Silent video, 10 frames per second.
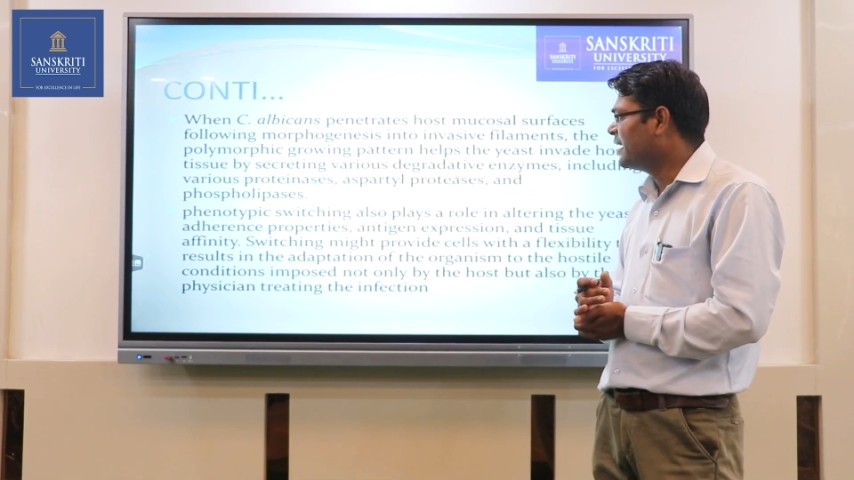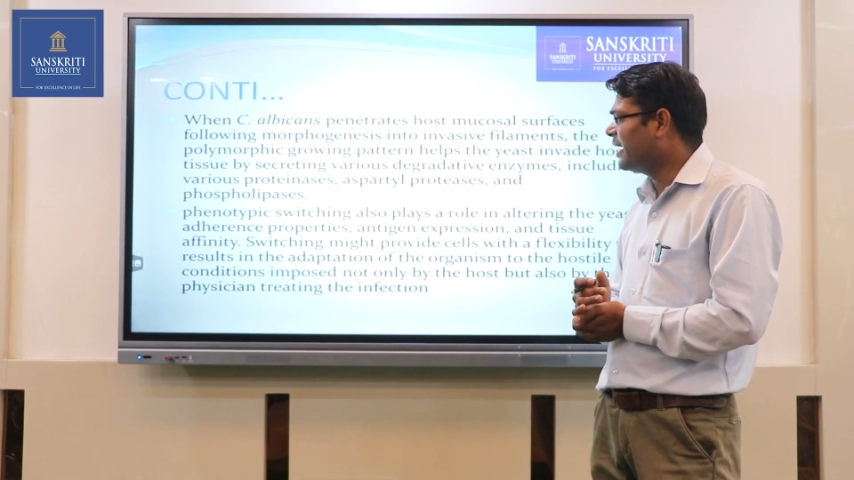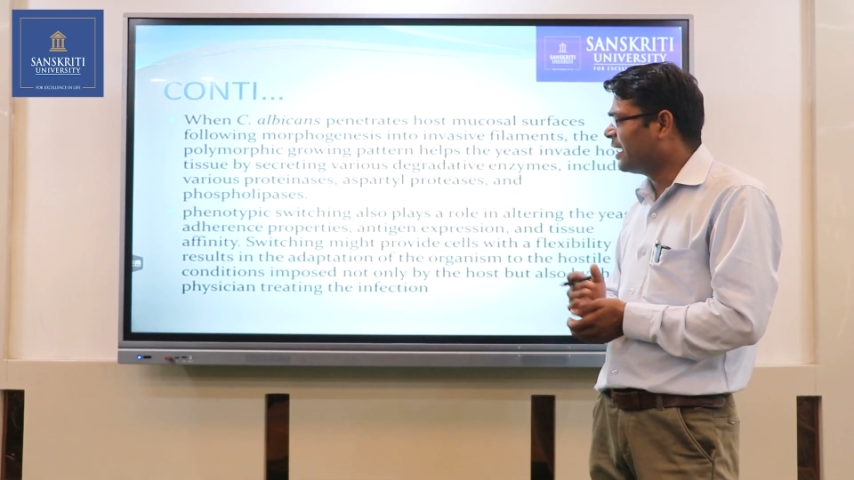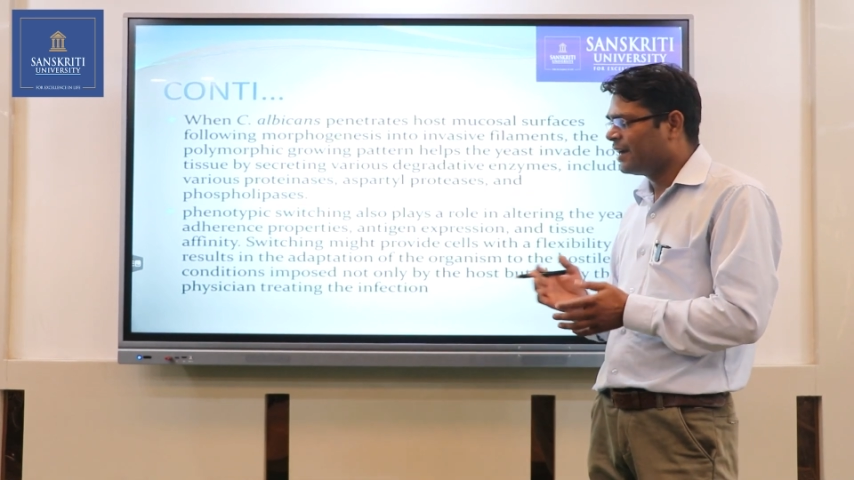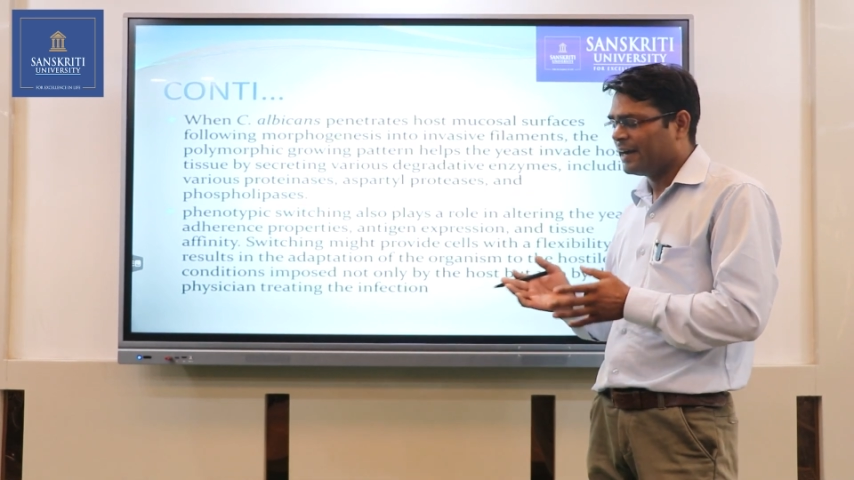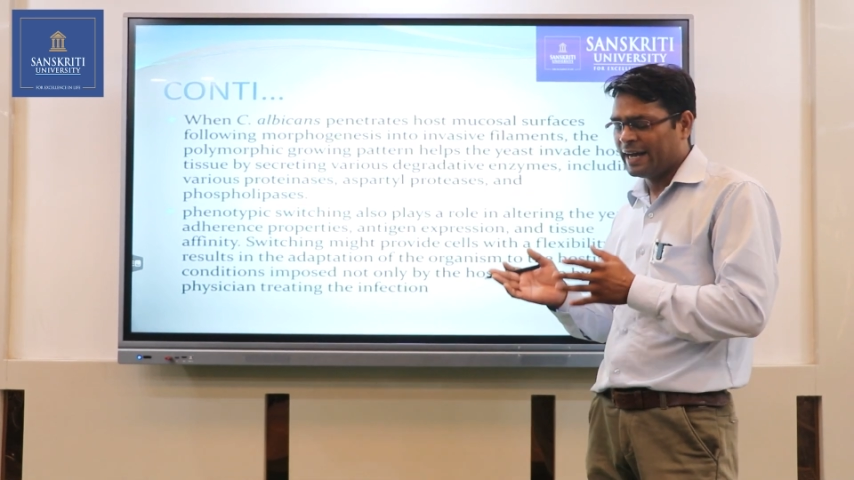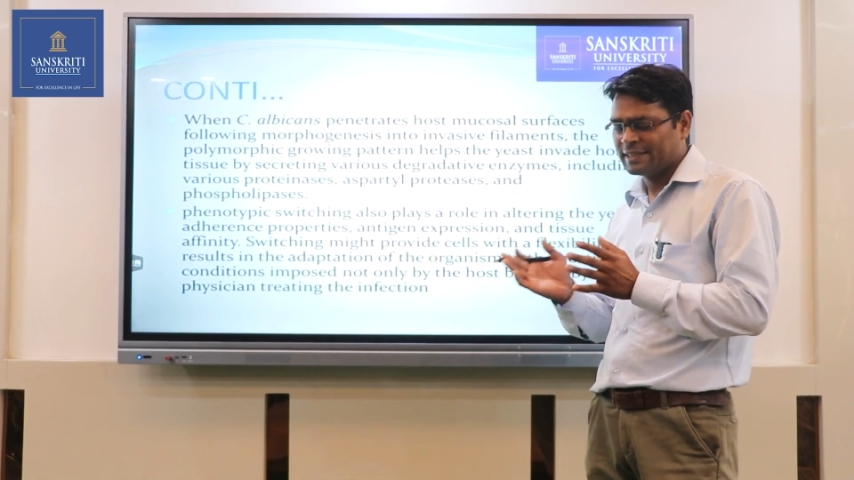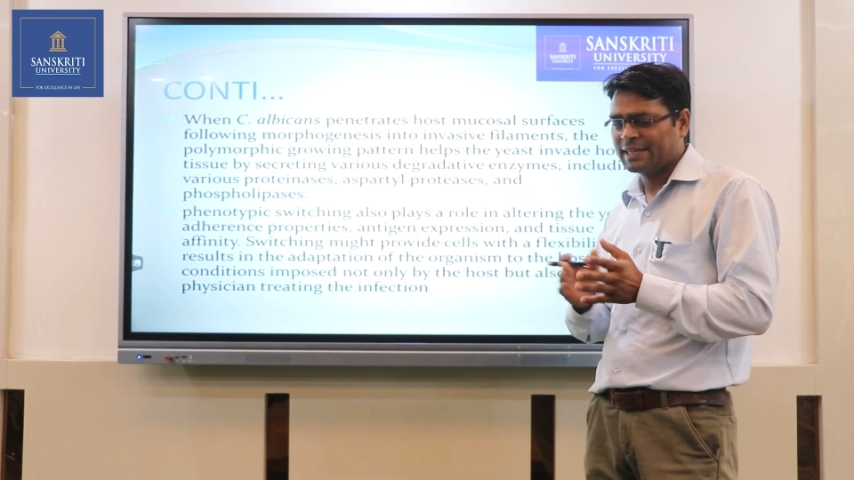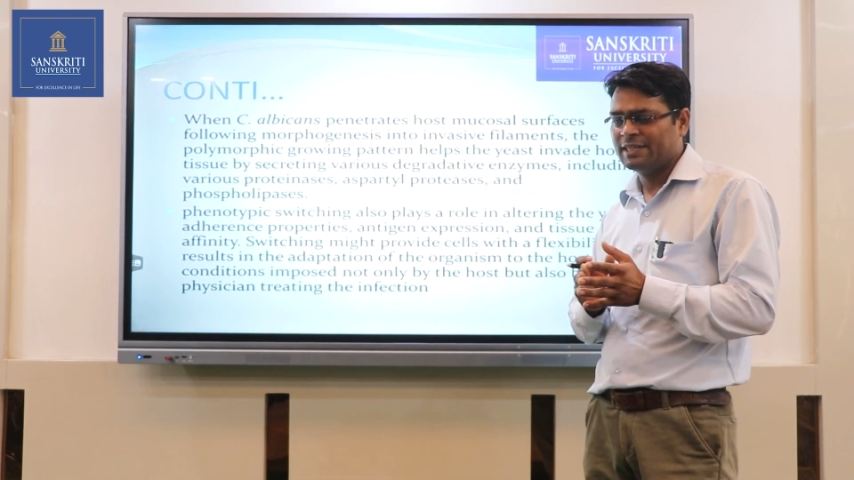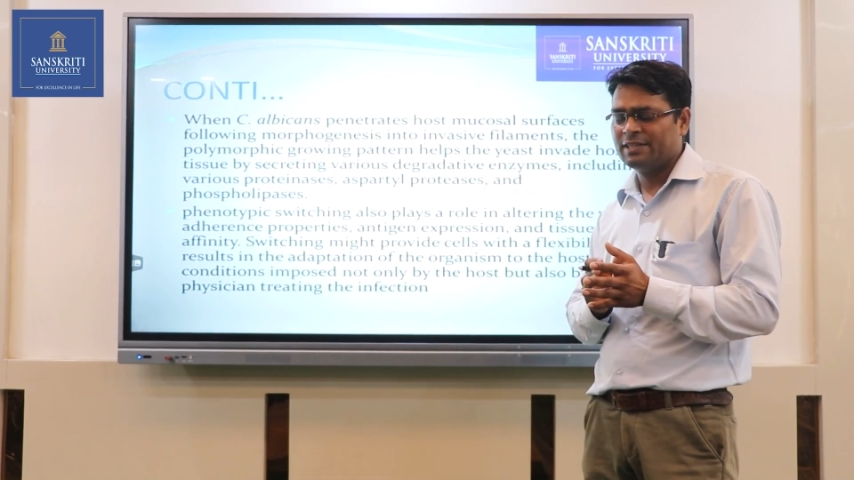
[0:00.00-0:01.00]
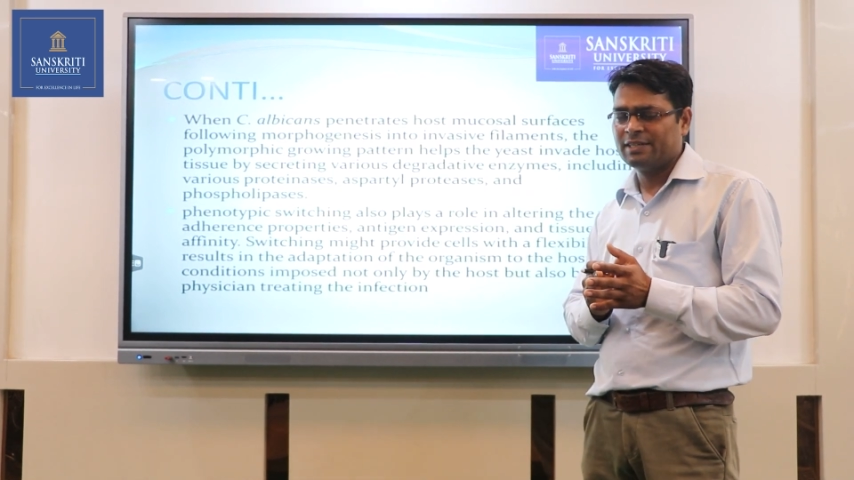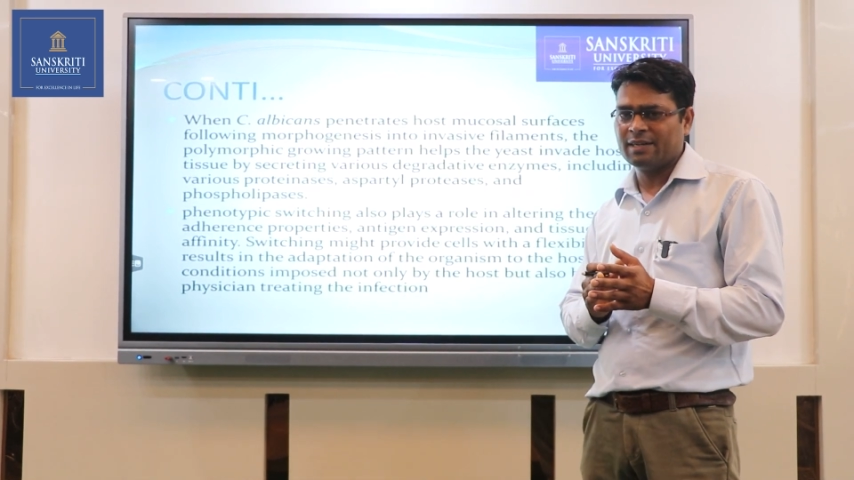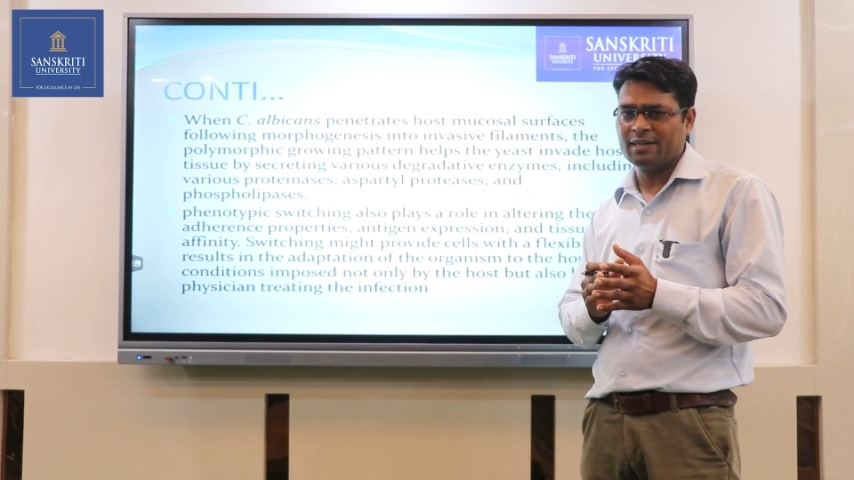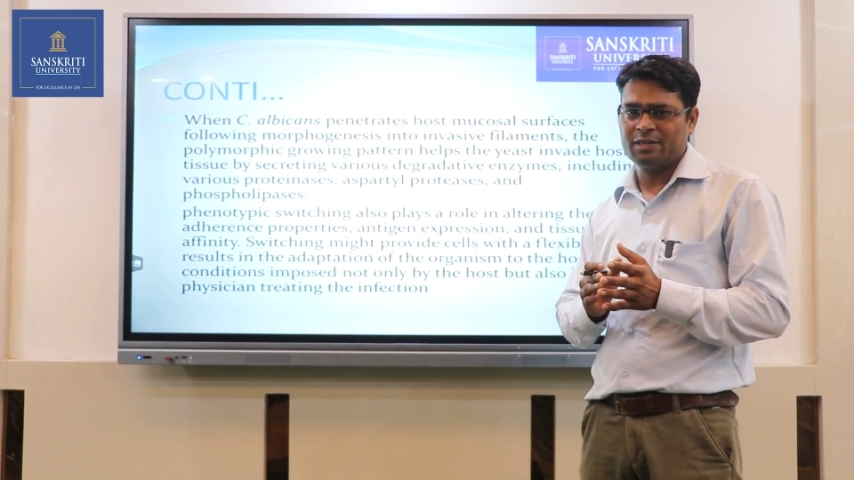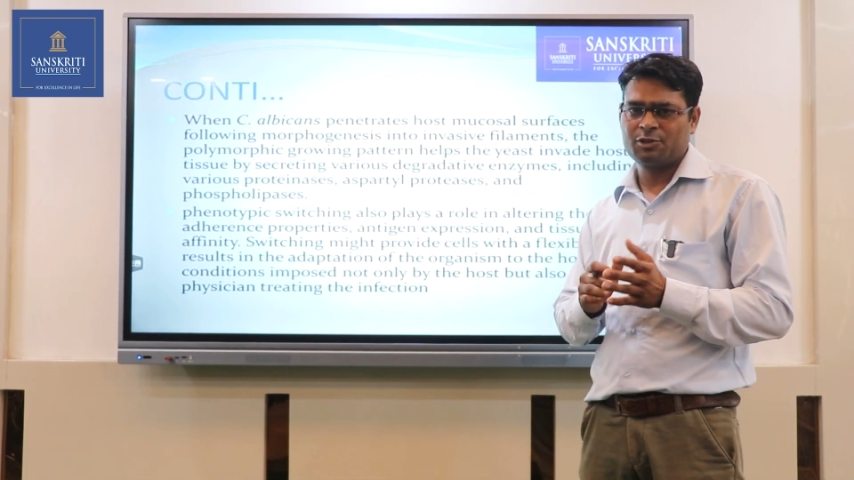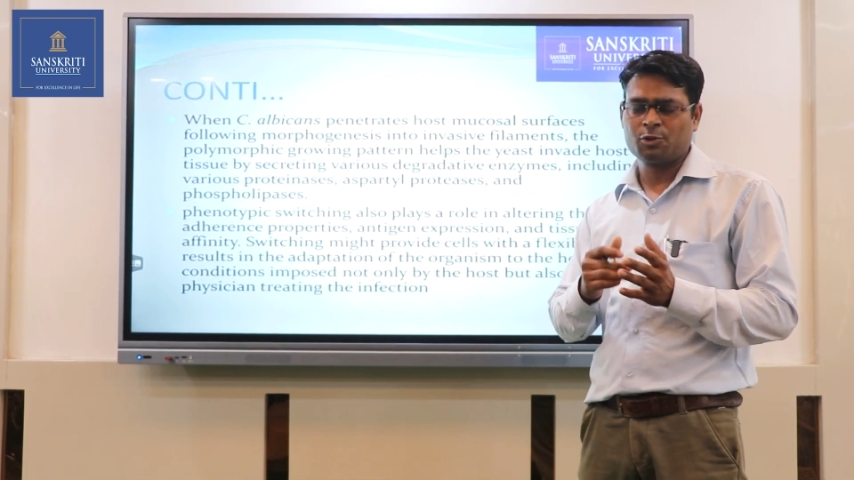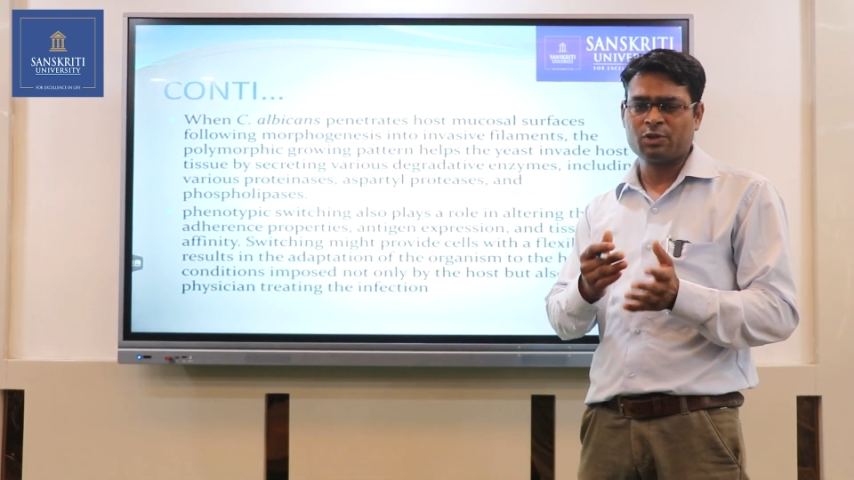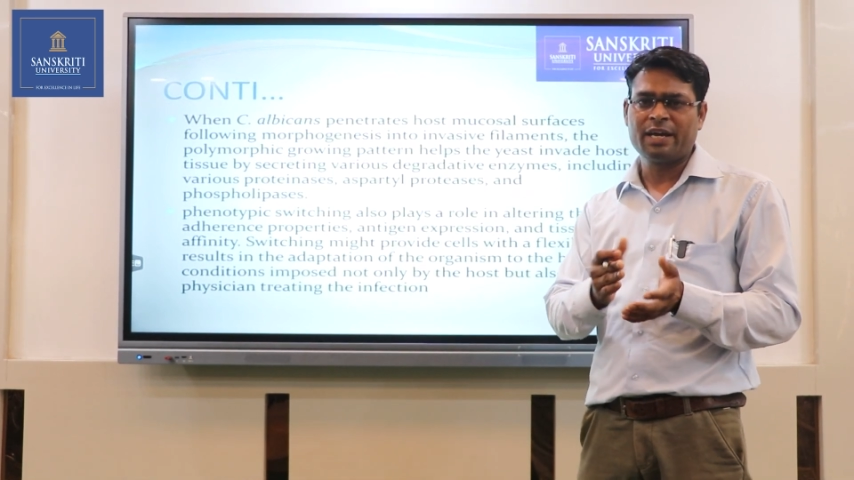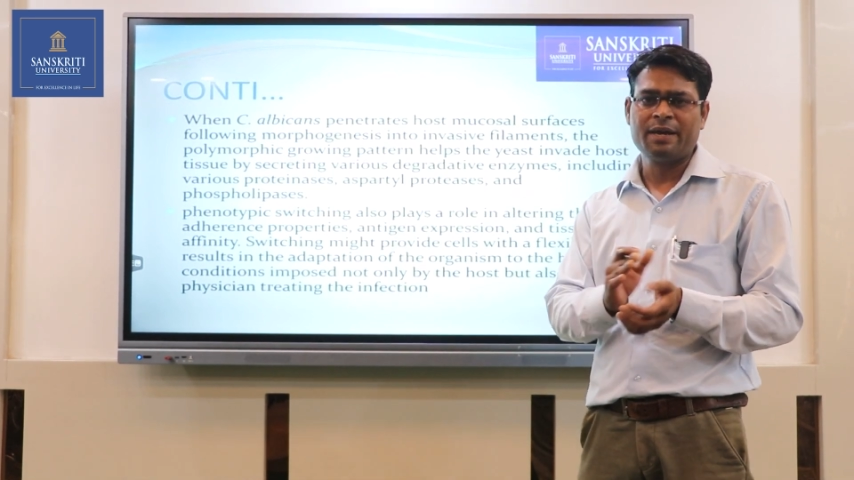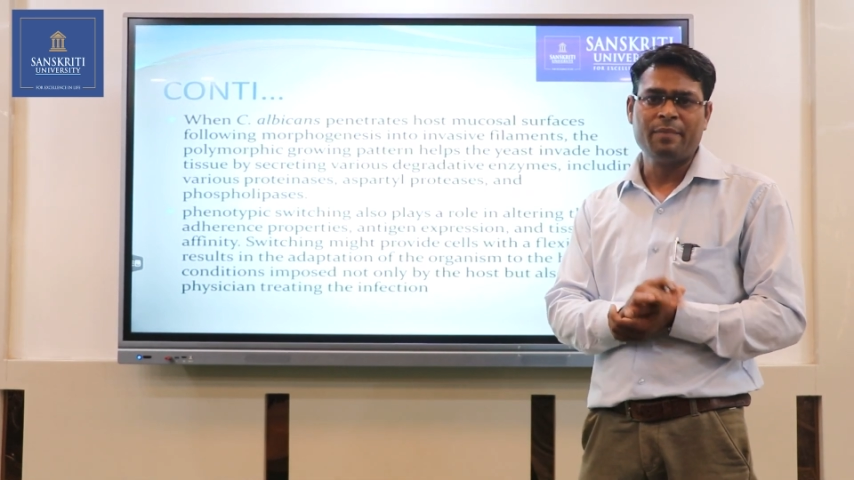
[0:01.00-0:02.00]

as I show the